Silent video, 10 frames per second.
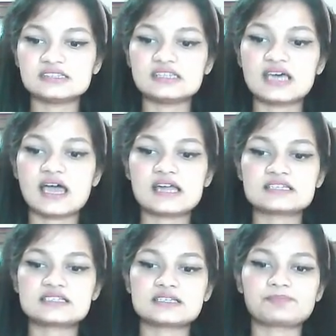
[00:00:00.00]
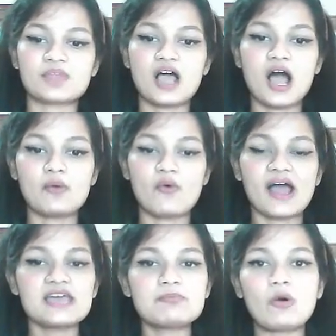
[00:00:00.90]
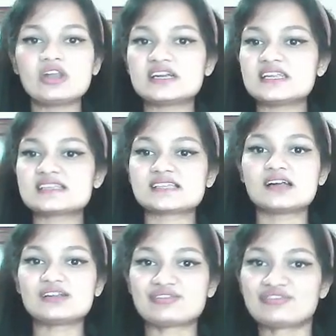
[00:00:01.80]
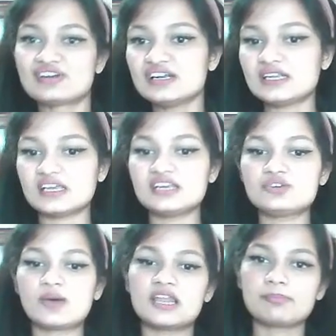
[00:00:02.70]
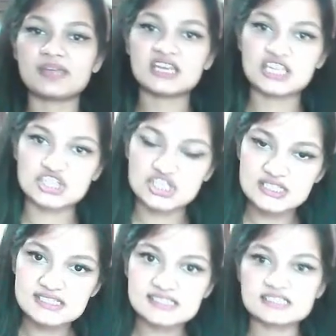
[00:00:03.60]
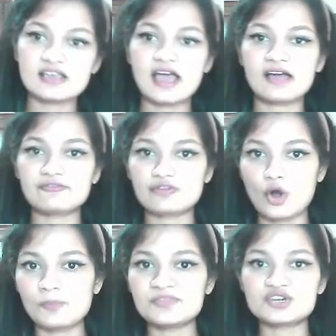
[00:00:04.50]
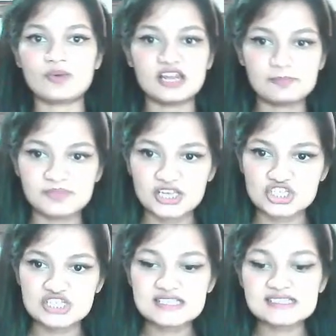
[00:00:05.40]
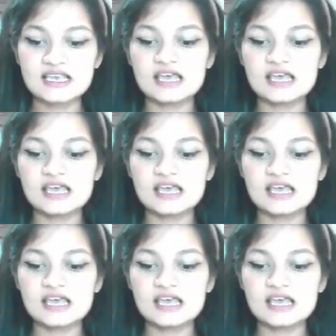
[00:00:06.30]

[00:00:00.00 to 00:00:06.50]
that why politics are different in developing nations from the developed nations.